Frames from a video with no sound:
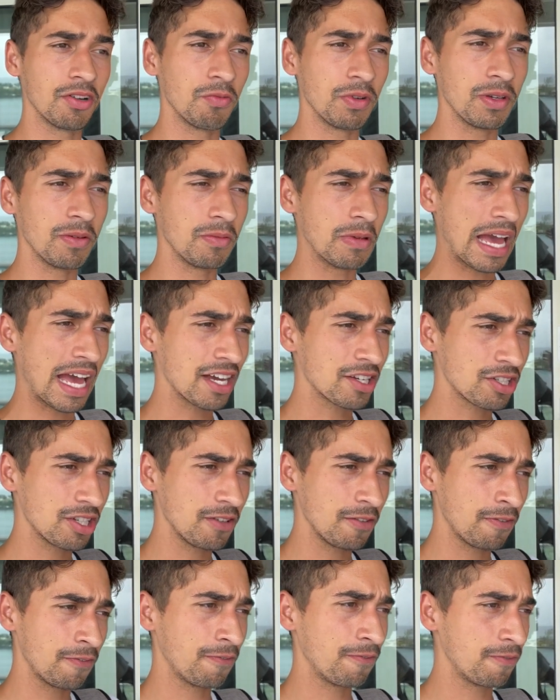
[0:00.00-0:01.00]
We
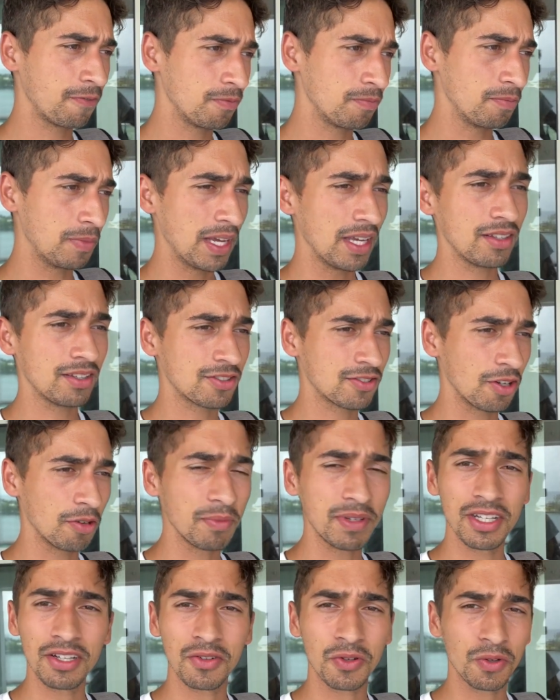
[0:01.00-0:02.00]
actually made so
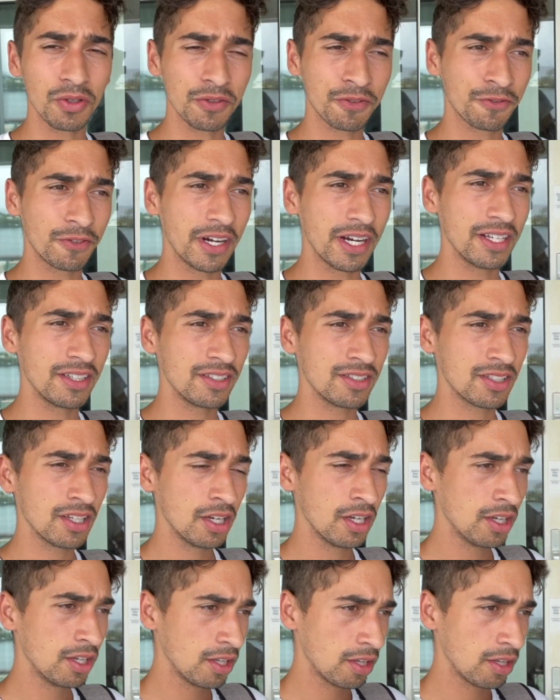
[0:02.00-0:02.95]
many cool friends